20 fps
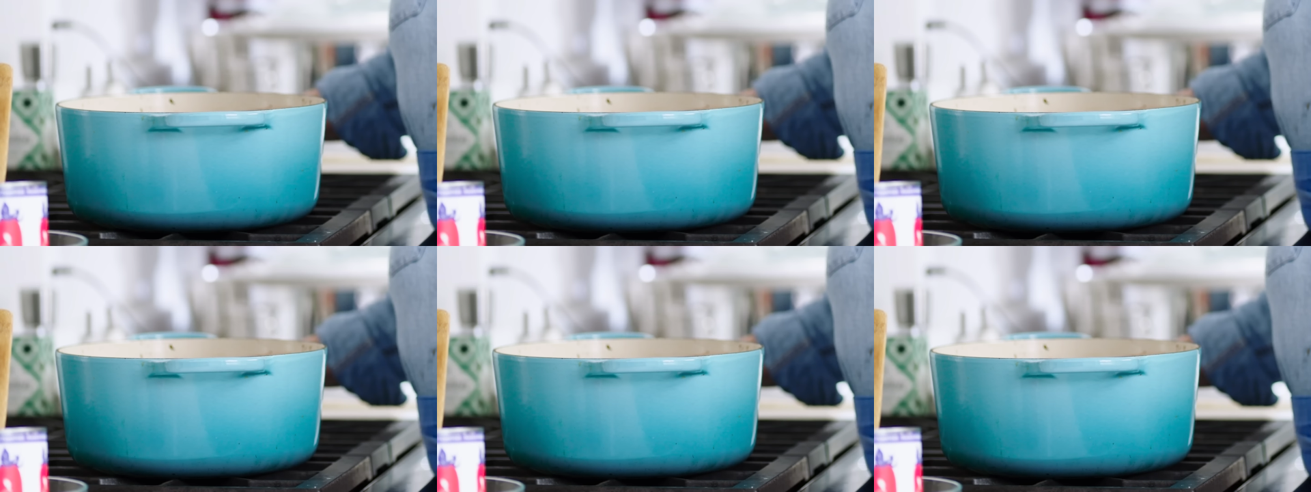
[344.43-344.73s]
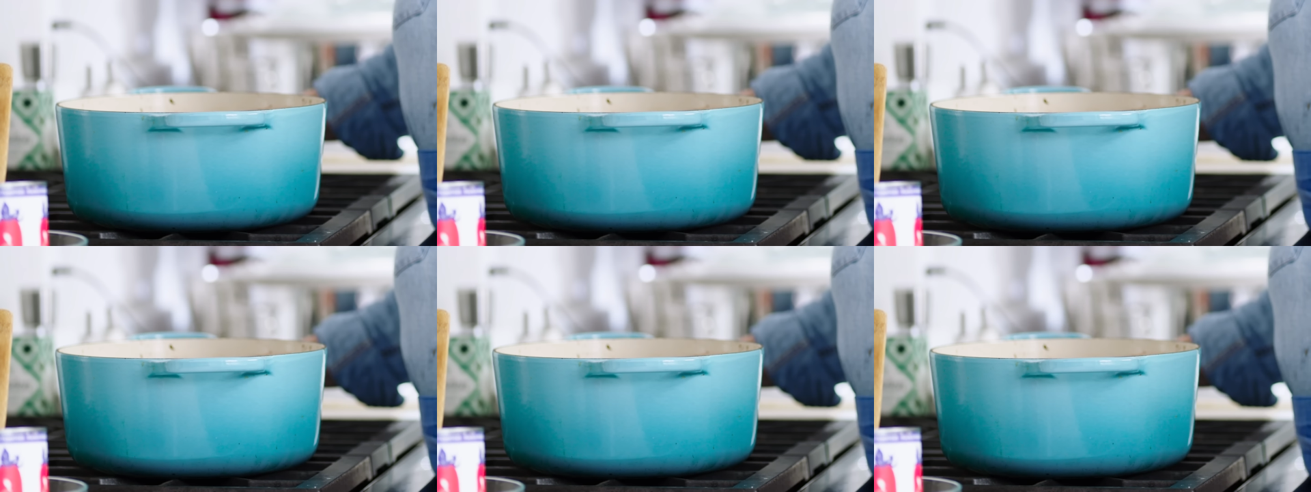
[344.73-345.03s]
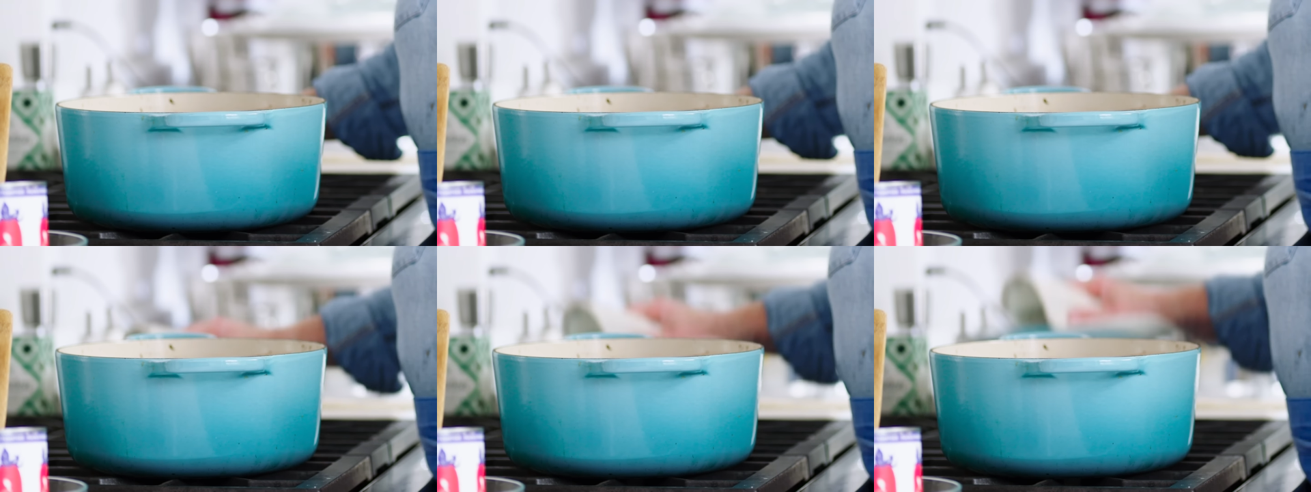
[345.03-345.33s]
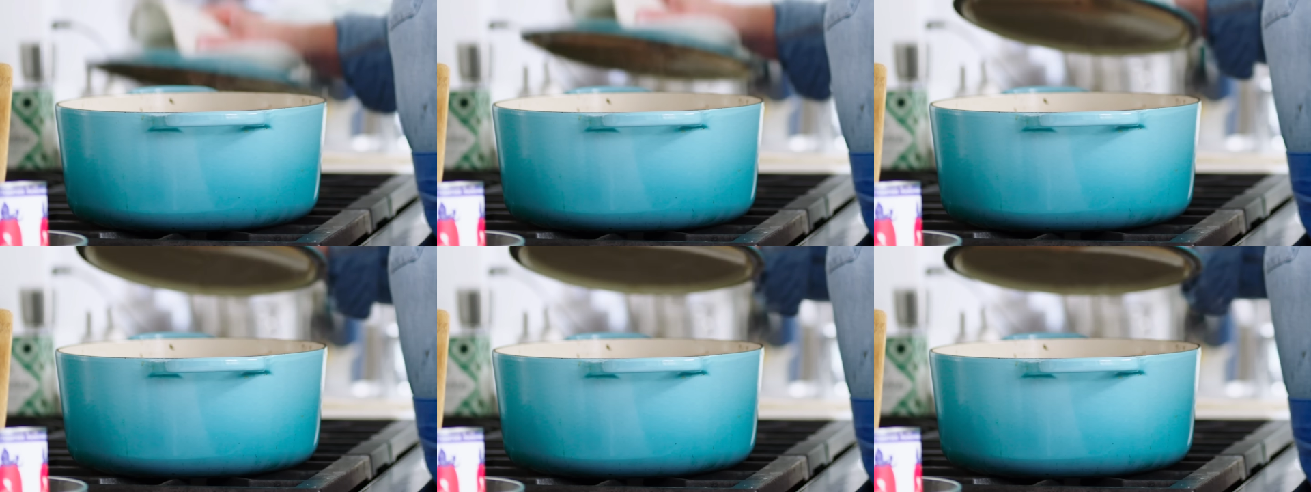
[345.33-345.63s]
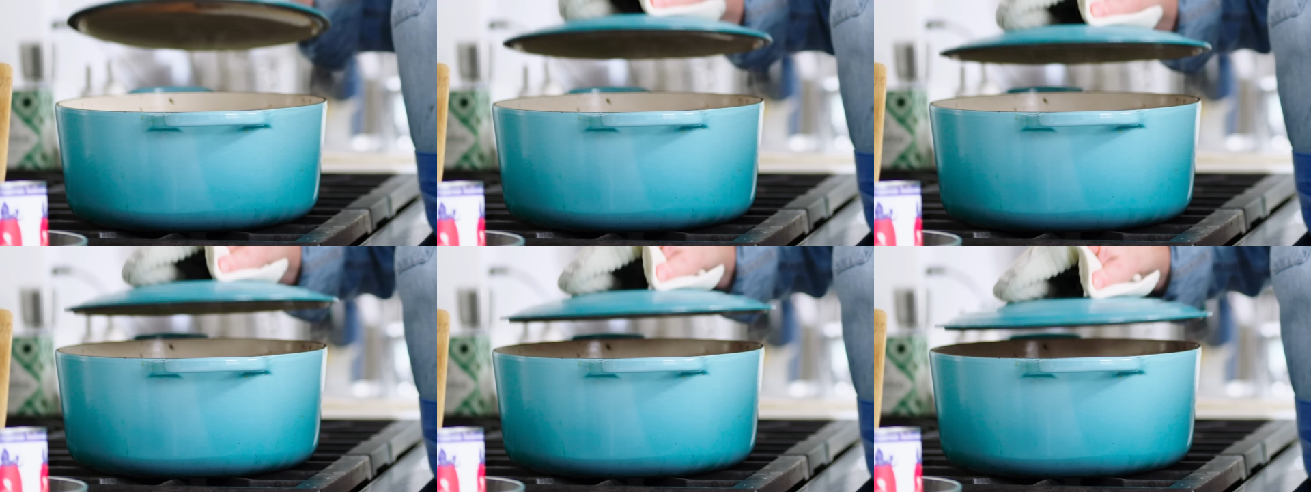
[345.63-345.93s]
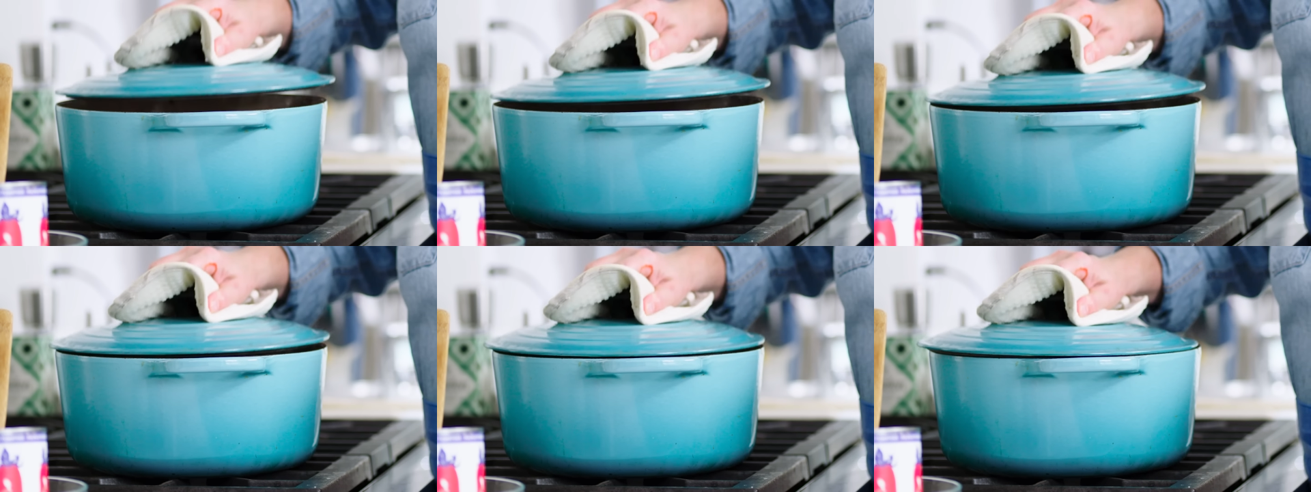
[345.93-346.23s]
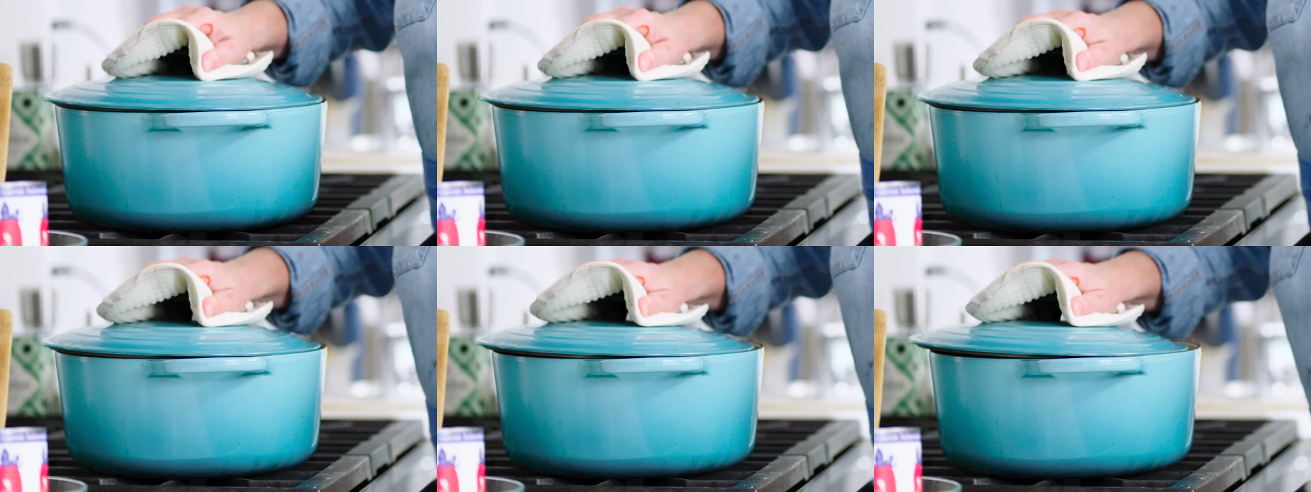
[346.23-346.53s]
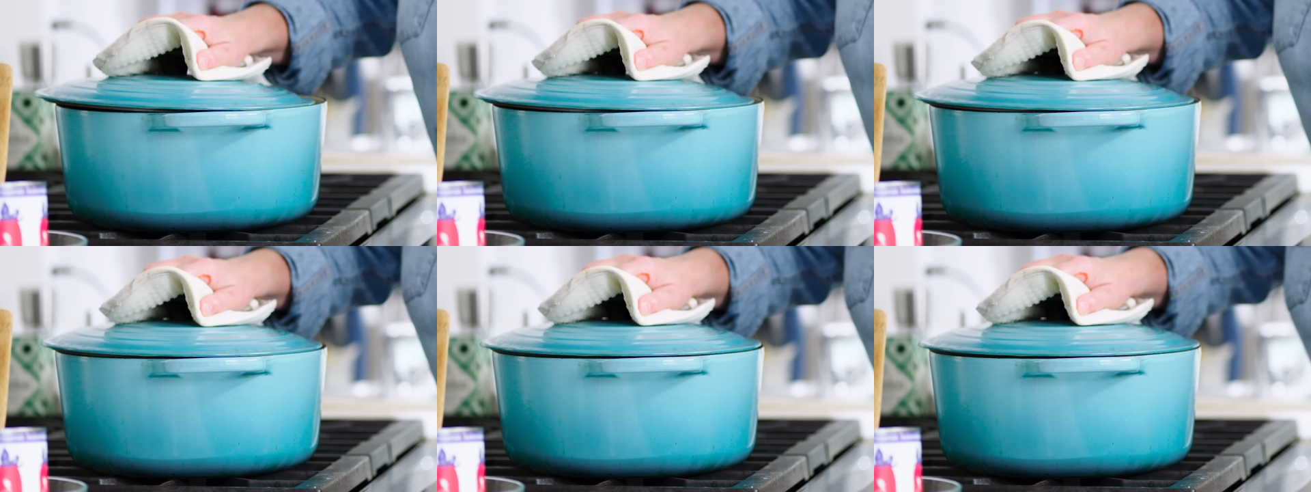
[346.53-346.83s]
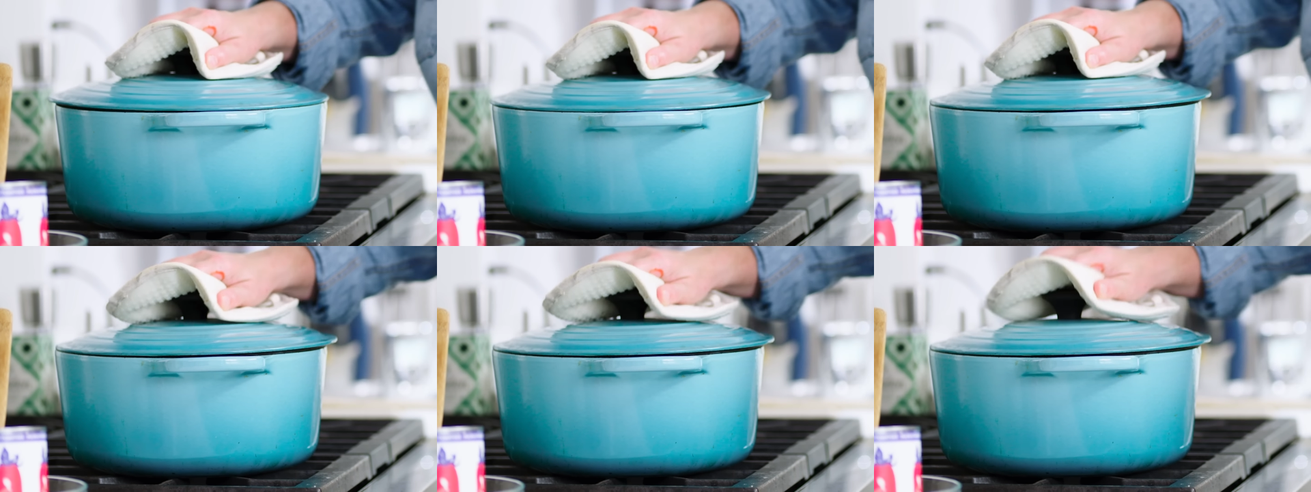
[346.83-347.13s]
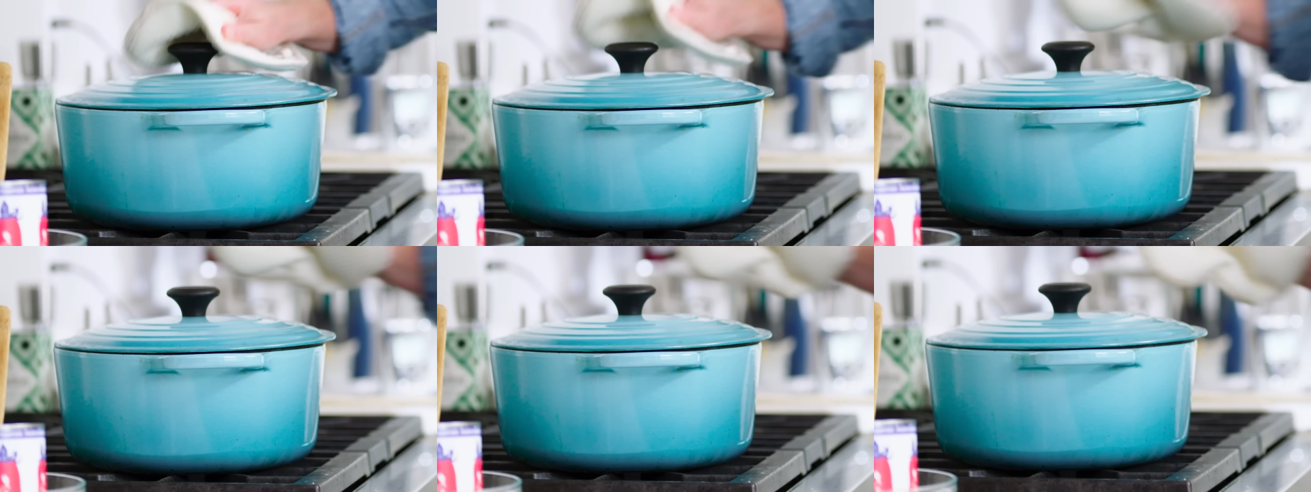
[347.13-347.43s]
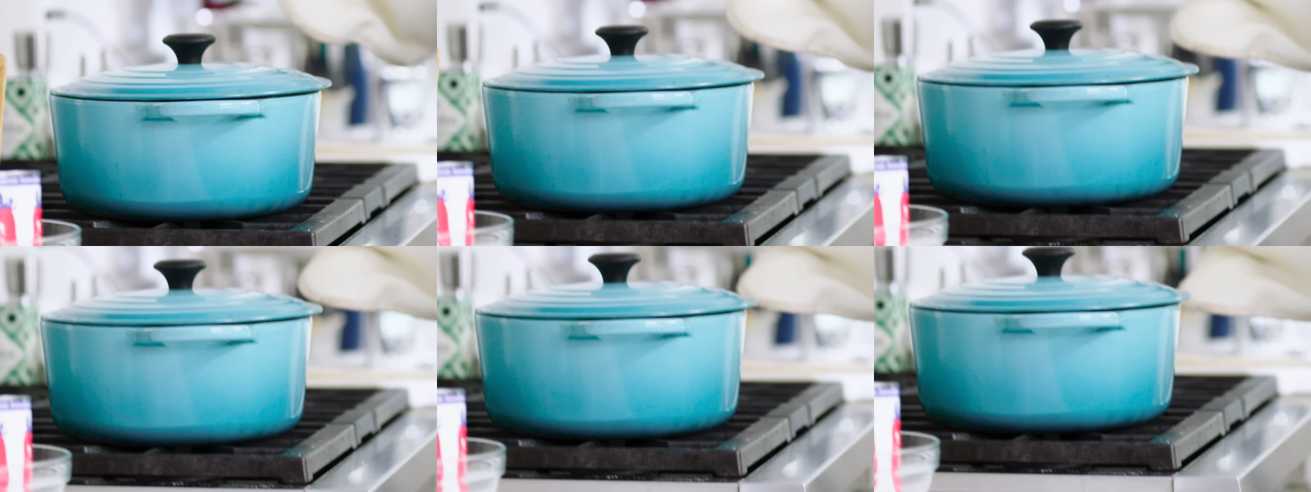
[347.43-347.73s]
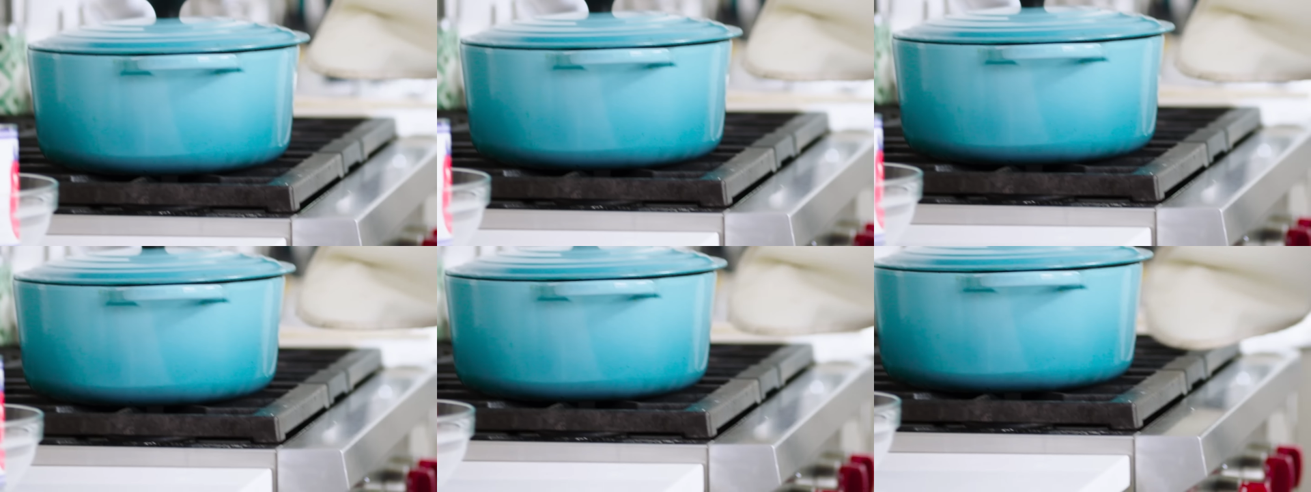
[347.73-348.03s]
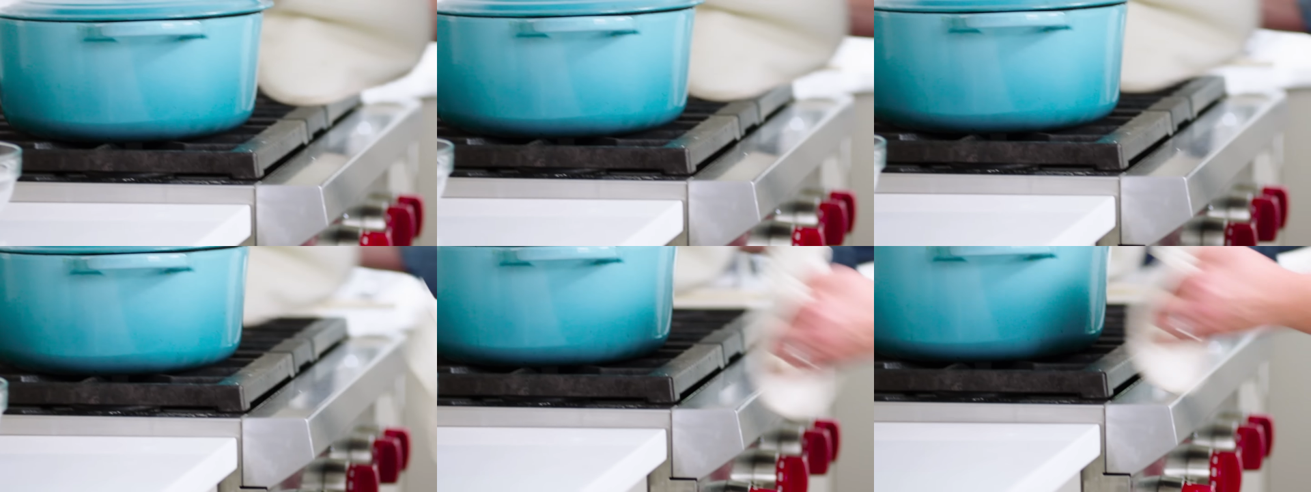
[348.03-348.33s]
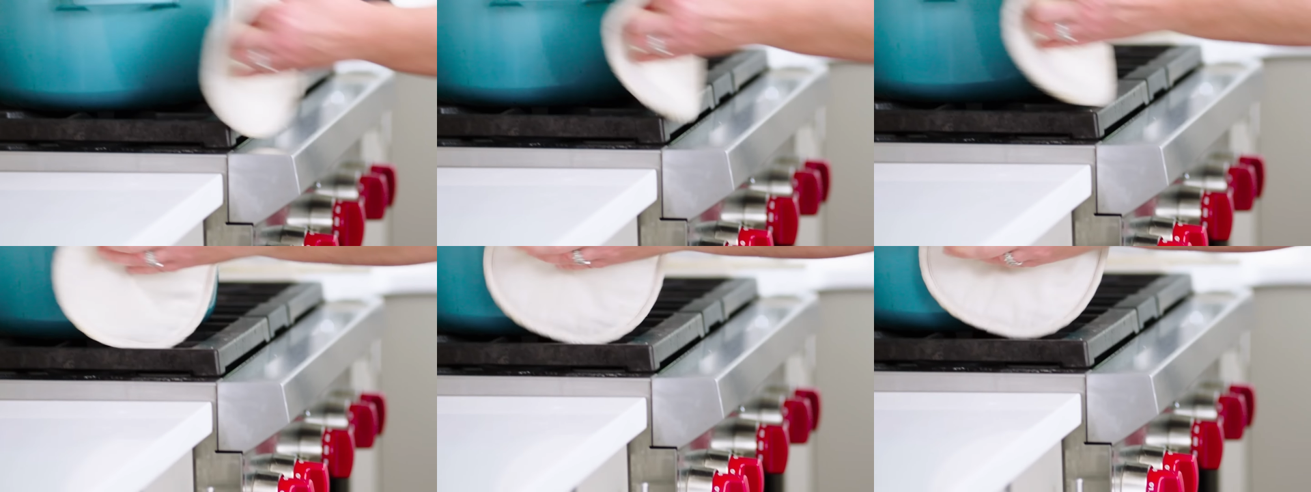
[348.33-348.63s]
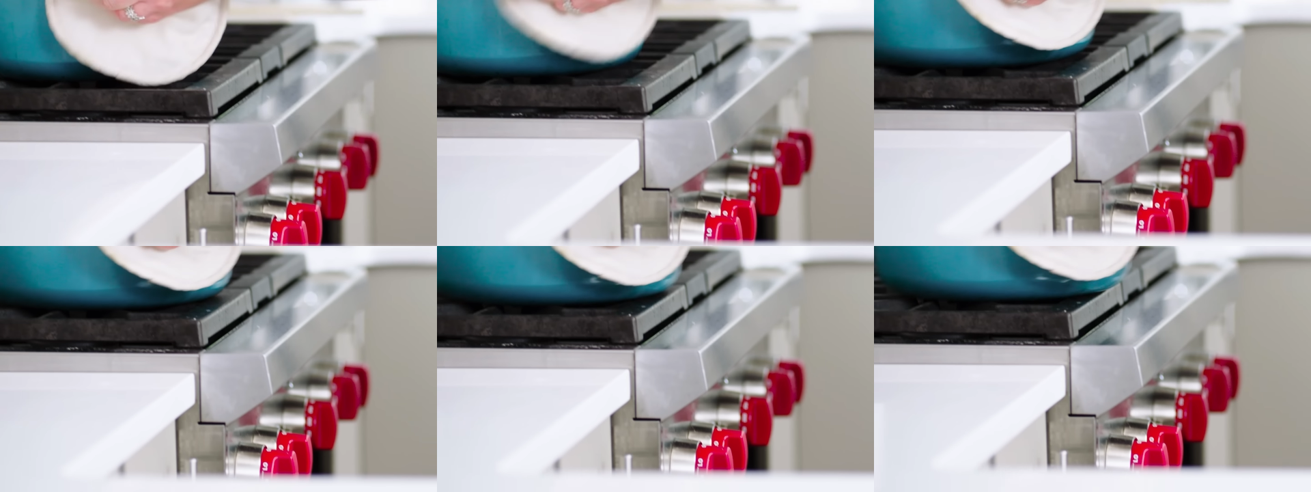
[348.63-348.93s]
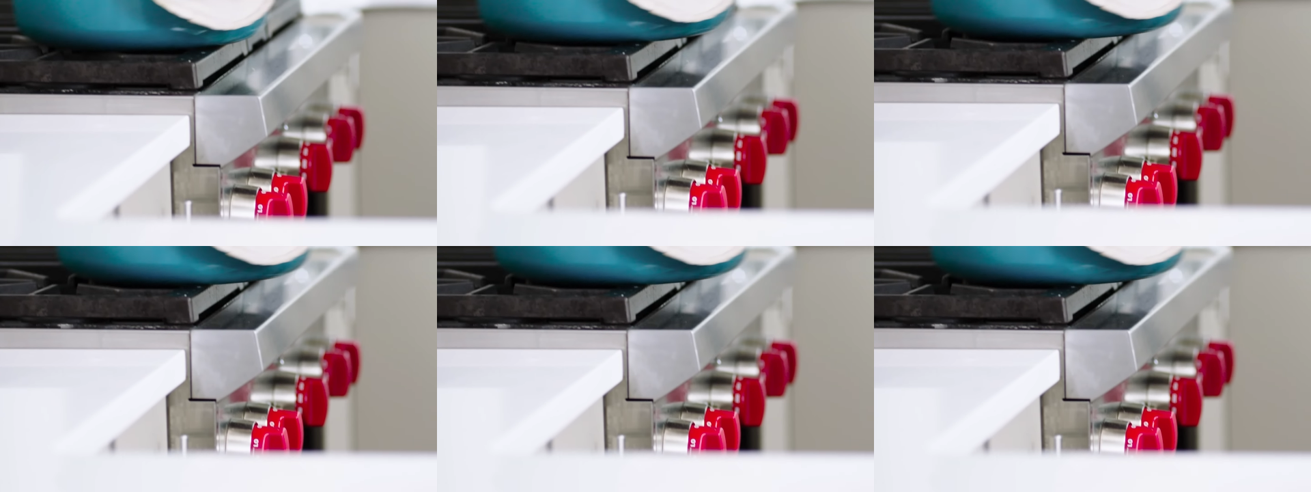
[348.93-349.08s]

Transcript: Nobody's mouth can be seen.